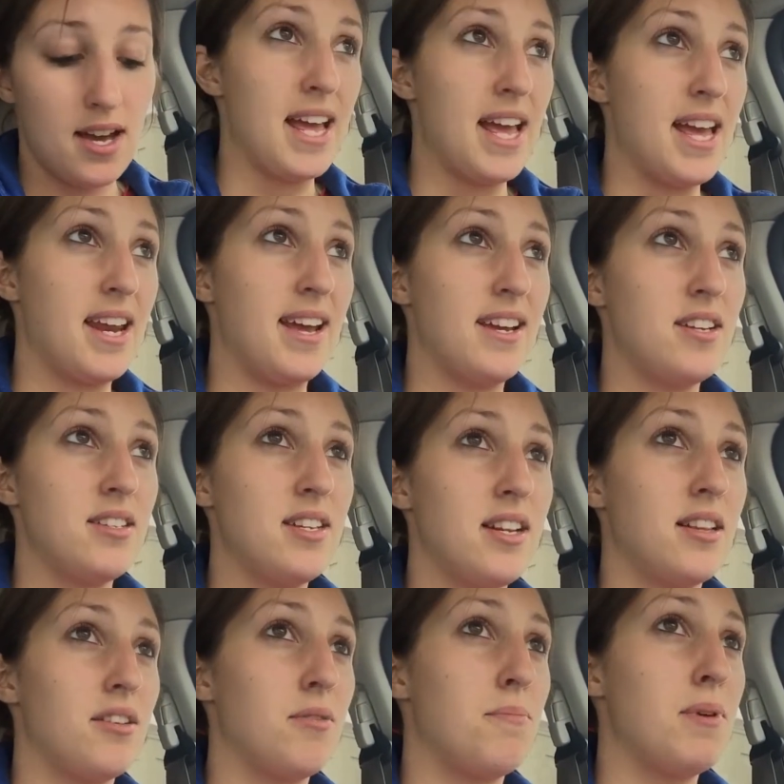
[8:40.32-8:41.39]
And I just
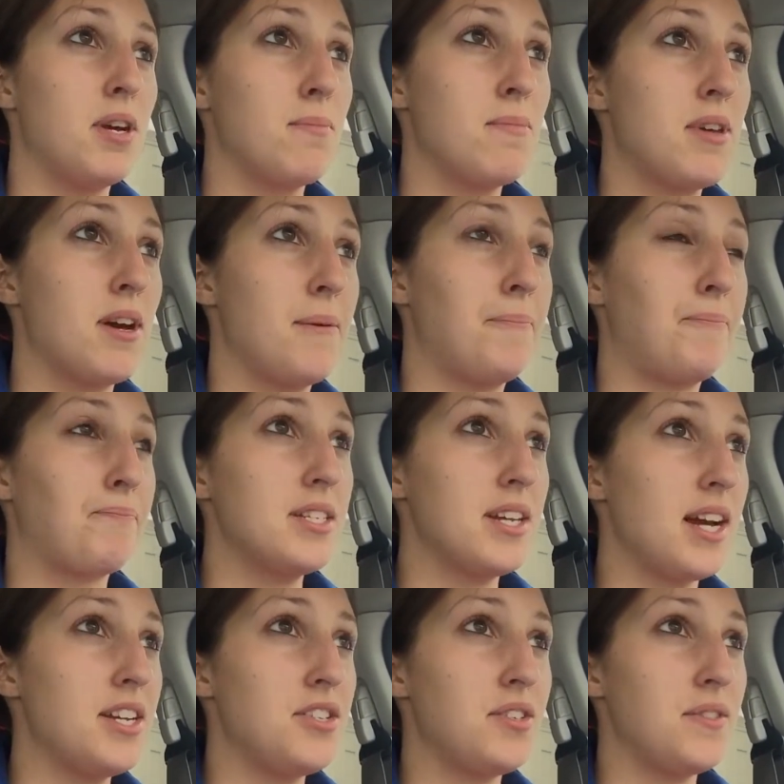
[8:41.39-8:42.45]
need a little pick-me-up because
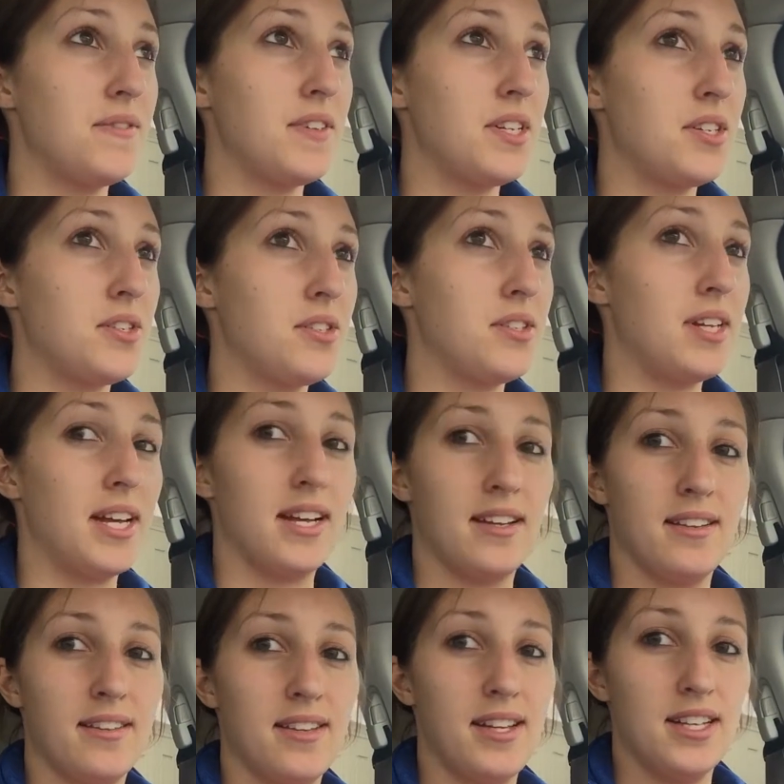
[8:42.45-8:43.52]
I just feel, like,
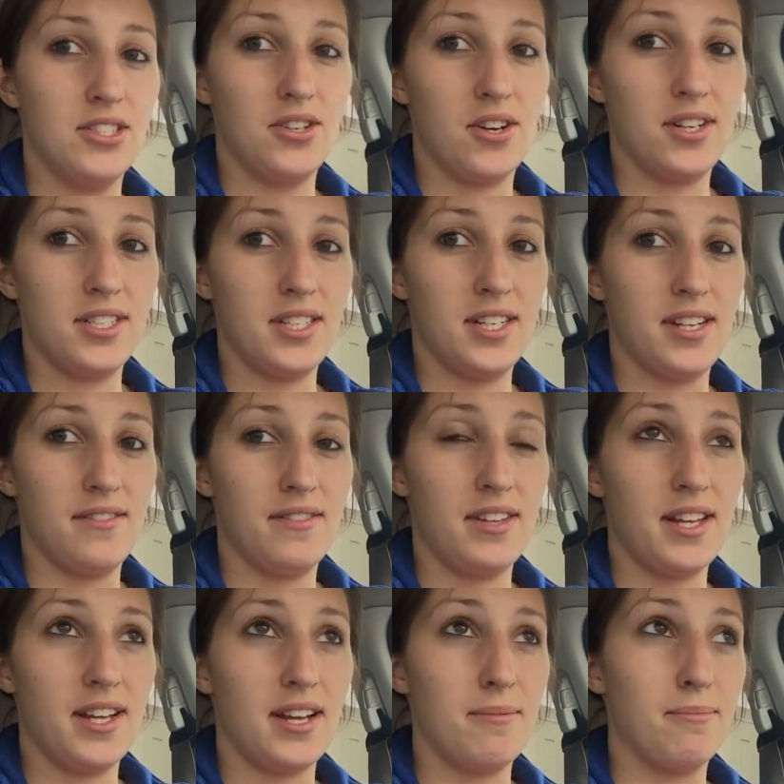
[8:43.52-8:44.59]
exhausted. I feel
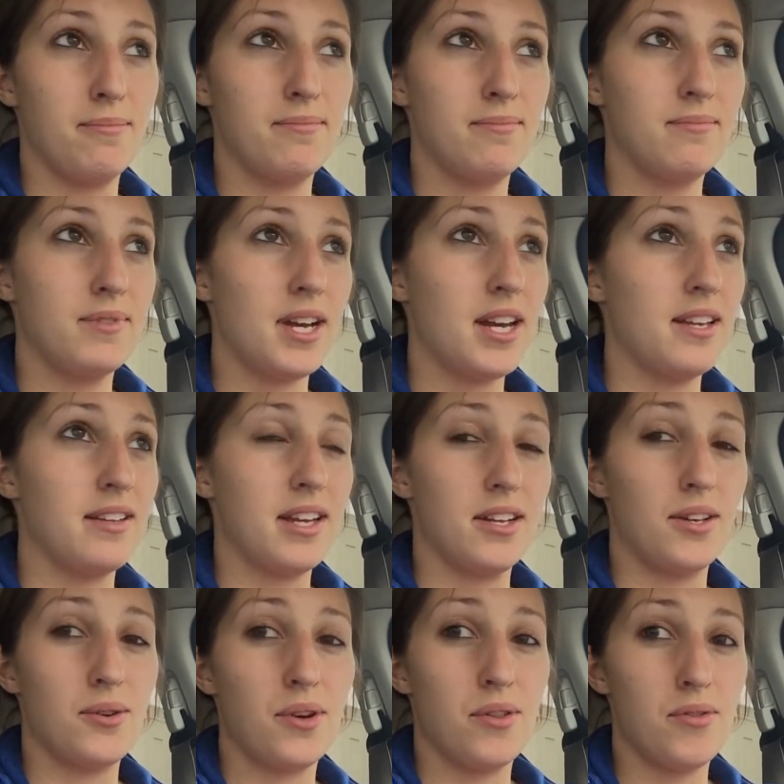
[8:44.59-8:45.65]
like I'm kind of, like,
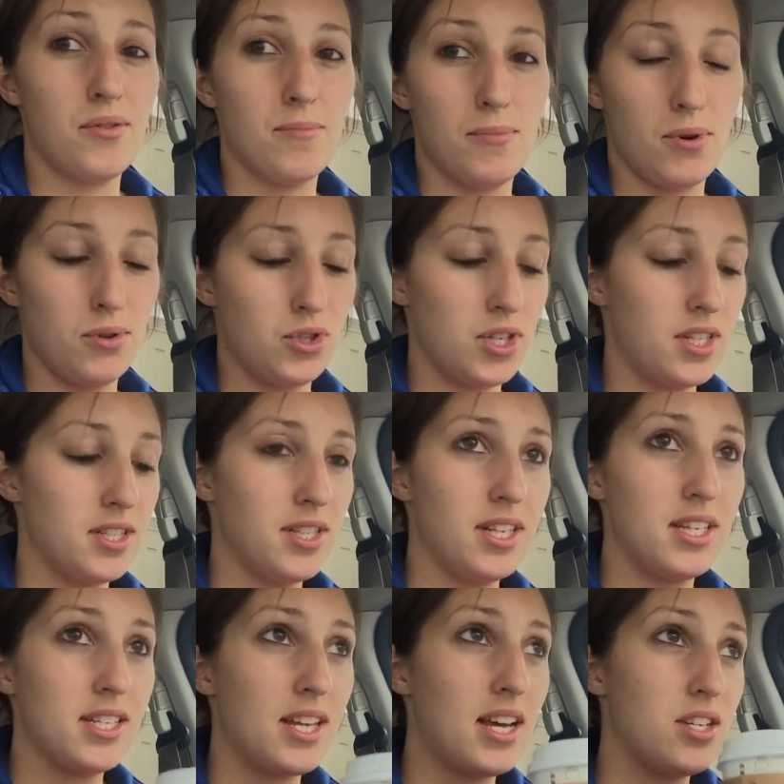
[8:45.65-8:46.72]
going through the motions
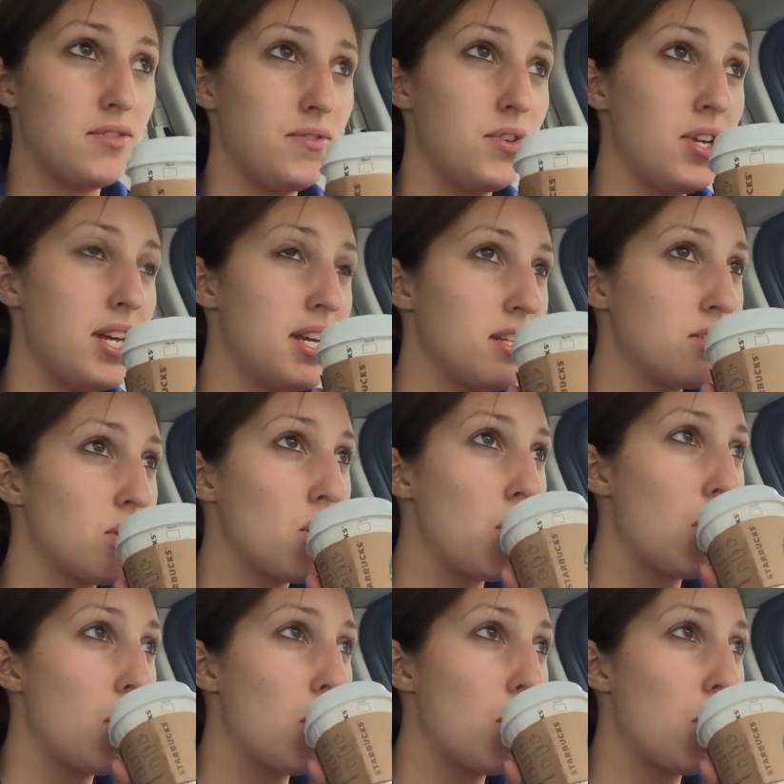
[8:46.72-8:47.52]
these last few days.